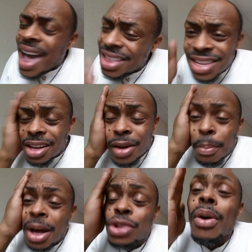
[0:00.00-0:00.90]
and
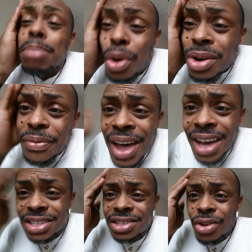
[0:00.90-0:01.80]
so I'm blue in the
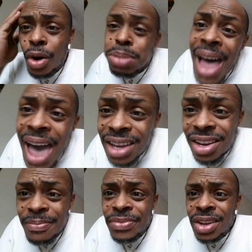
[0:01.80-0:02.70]
face, or black,
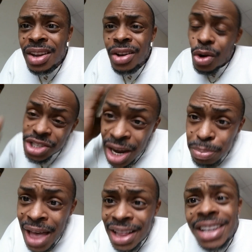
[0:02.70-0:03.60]
or
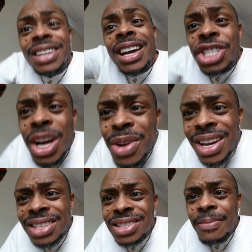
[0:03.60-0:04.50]
jet black like the
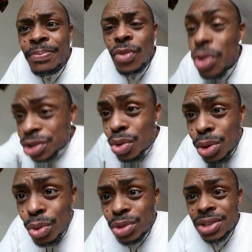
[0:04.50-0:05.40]
Nigerians, or the
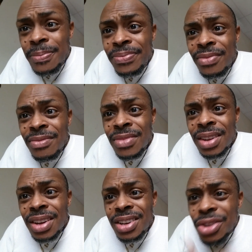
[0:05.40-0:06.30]
Zulus.
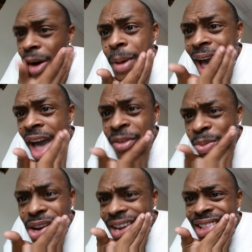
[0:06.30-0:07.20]
You know I'm a
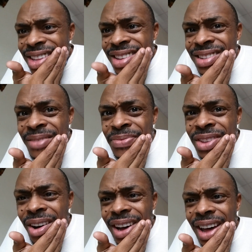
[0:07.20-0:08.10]
half-breed,
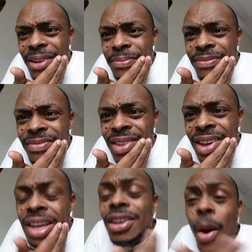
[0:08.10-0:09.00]
okay?
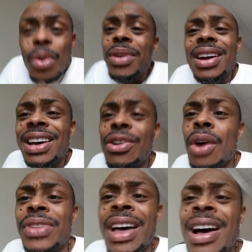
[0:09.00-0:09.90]
Y'all women gotta get
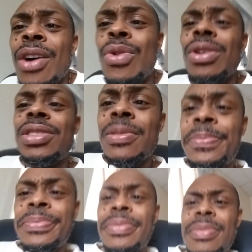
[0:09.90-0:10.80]
off that high horse.
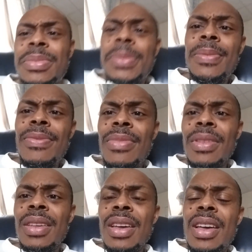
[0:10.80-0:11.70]

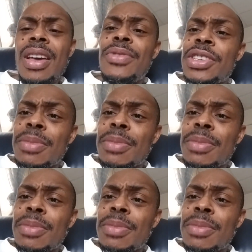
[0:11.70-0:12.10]
If you're